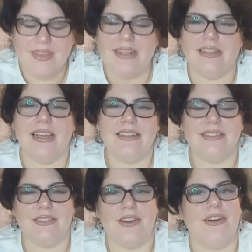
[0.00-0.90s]
Let's
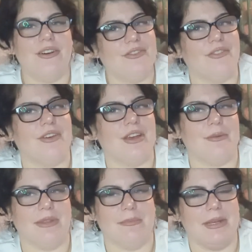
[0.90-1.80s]
start off, though,
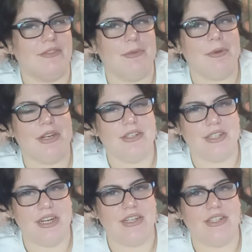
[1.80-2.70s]
with a bit of
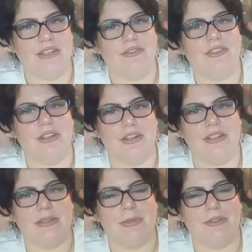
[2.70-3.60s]
appreciation for the new
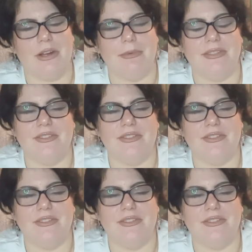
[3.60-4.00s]
subscribers.